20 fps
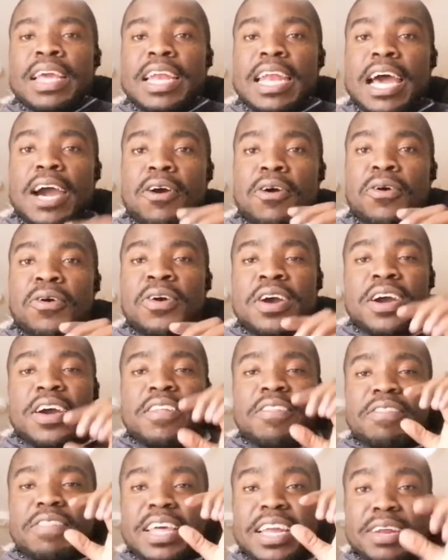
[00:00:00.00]
Now
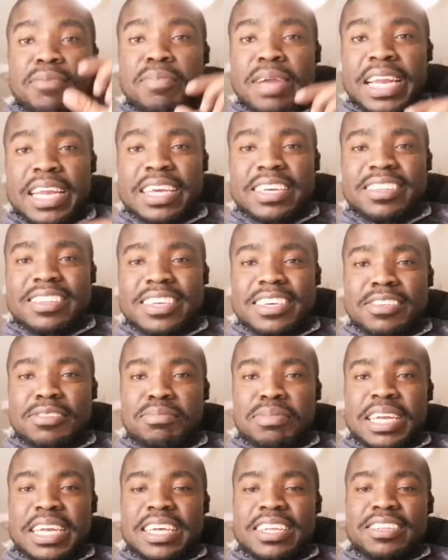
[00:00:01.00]
the remaining 6
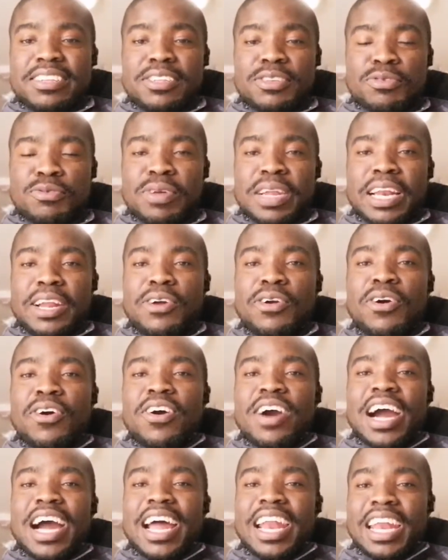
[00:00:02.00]
minutes, you will
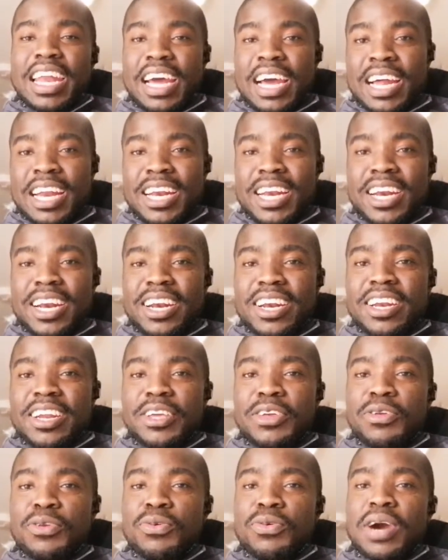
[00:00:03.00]
go and handle
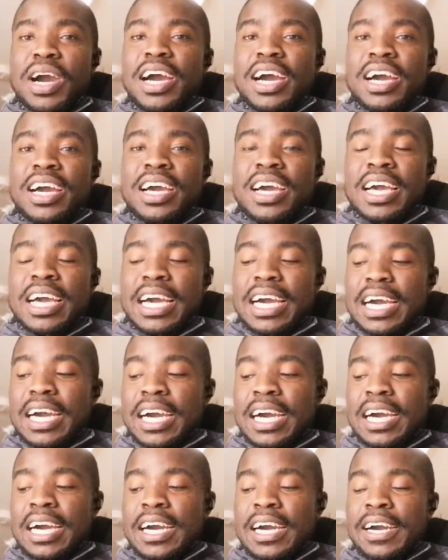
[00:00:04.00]
your
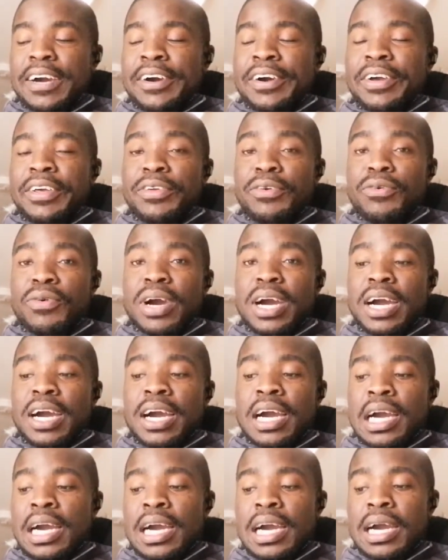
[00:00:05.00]

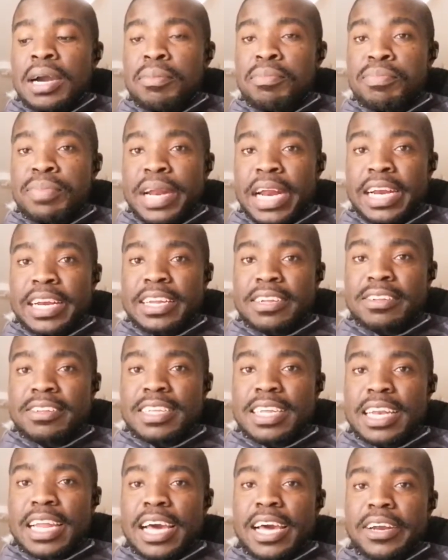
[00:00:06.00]
Braden
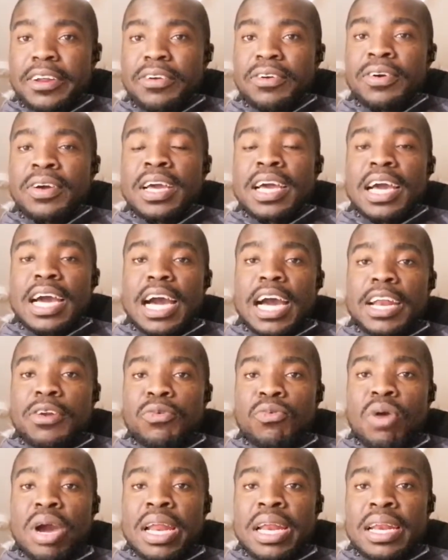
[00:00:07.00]
scenario. And
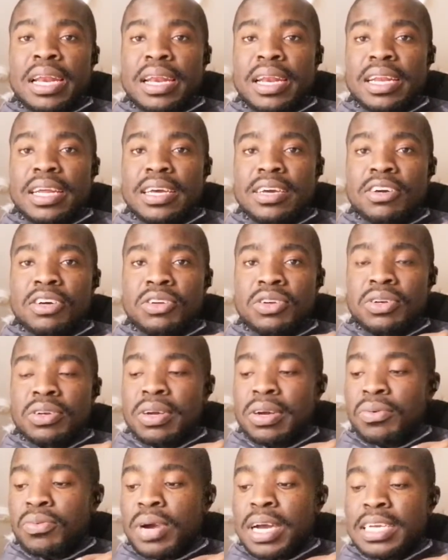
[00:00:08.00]
one
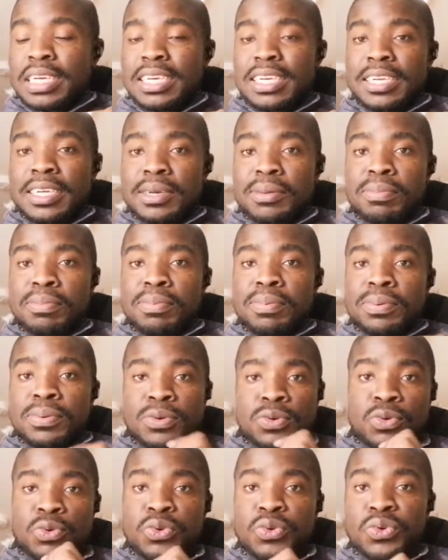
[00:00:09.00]
tip
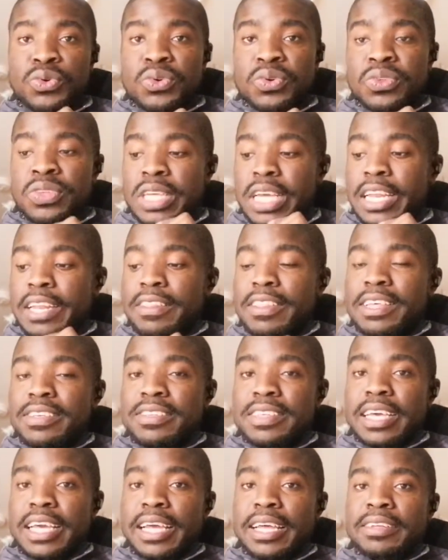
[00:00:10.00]
to use in
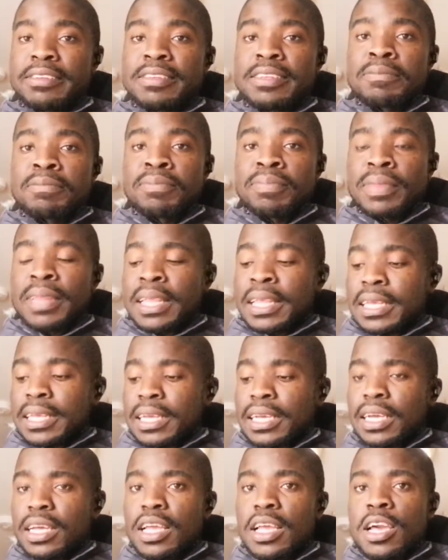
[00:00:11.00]
this case,
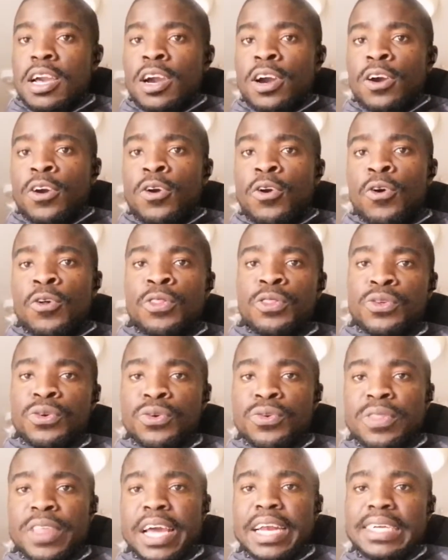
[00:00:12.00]
go
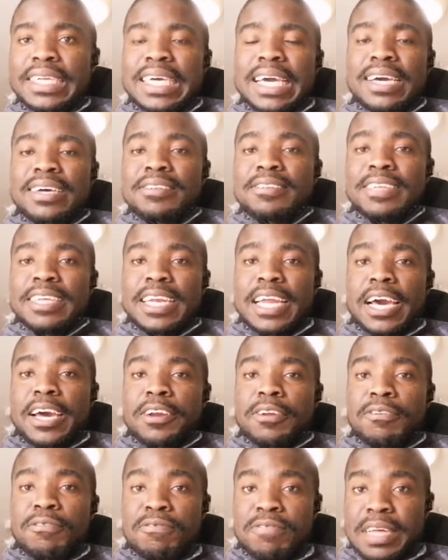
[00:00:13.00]
through the entire scenario